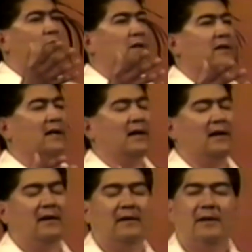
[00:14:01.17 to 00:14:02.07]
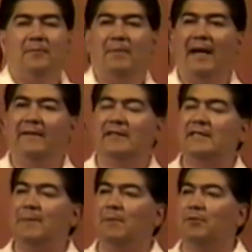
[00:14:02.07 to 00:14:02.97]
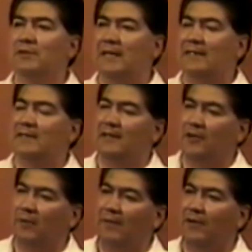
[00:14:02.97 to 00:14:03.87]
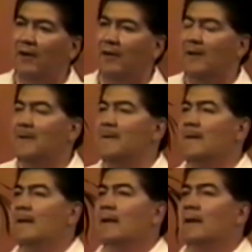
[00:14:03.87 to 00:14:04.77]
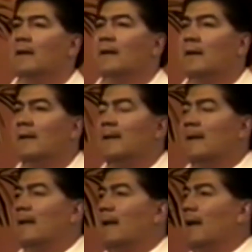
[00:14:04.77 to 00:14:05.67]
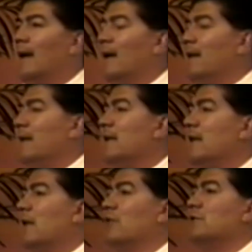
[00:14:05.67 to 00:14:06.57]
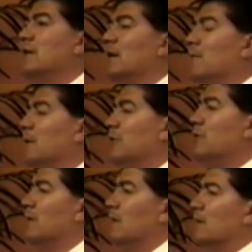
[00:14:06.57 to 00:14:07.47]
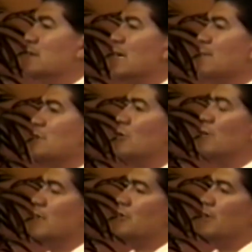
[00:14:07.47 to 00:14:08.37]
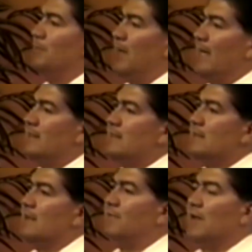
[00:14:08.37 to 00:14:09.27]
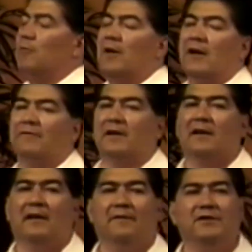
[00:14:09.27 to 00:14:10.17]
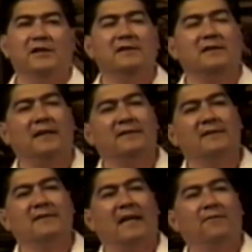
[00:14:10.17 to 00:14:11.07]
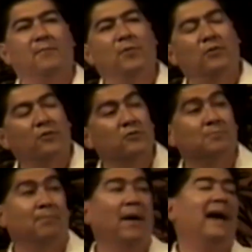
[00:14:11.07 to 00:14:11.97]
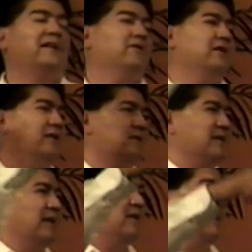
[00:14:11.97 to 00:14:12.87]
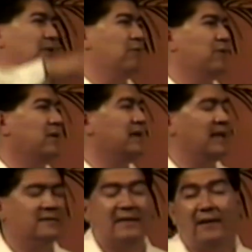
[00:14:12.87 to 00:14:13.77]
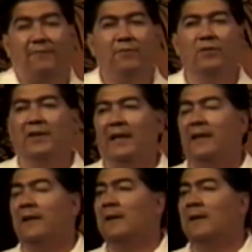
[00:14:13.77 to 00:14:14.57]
with the man that's demon possessed in the graveyard. And he heals him, and the demons go into the pigs and stuff. They run off the cliff. Jesus gets inside of a boat, goes back to the other side of the lake over there. He has had a full night.